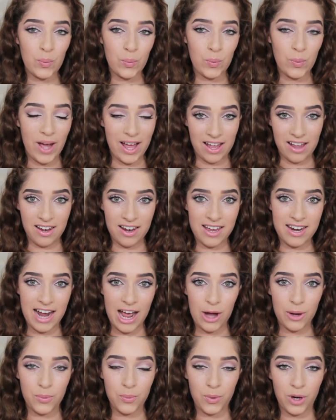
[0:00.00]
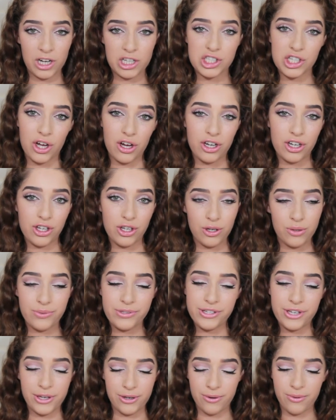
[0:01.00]
well and how it works on you
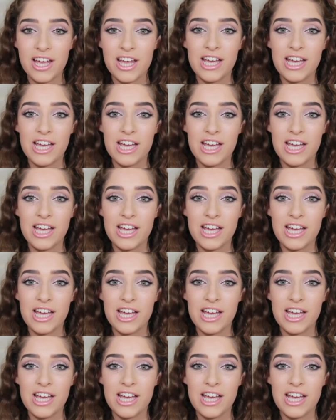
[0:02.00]
too.